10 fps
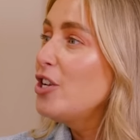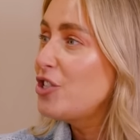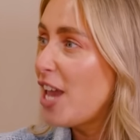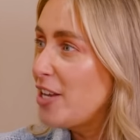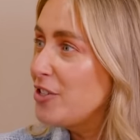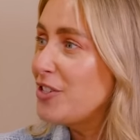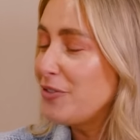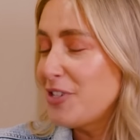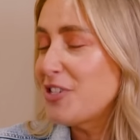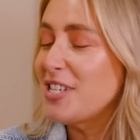changed
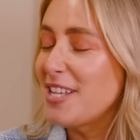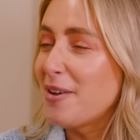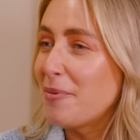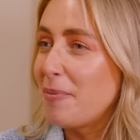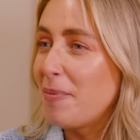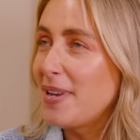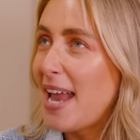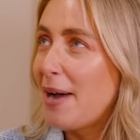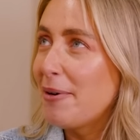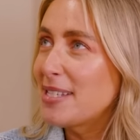sufficiently that
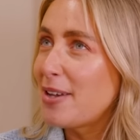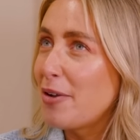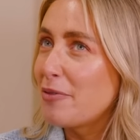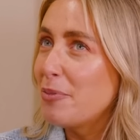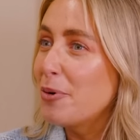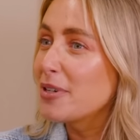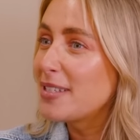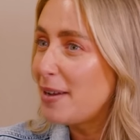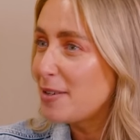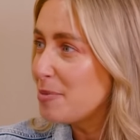now it's kind of more
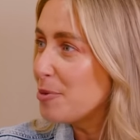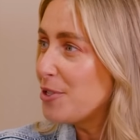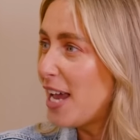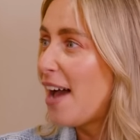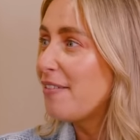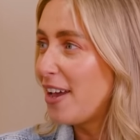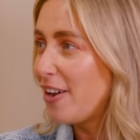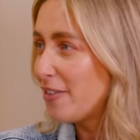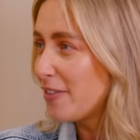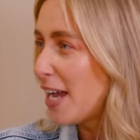acceptable to have that
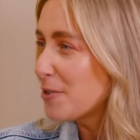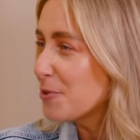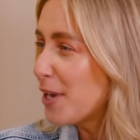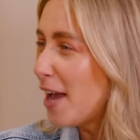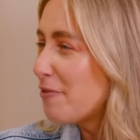kind of casual dining?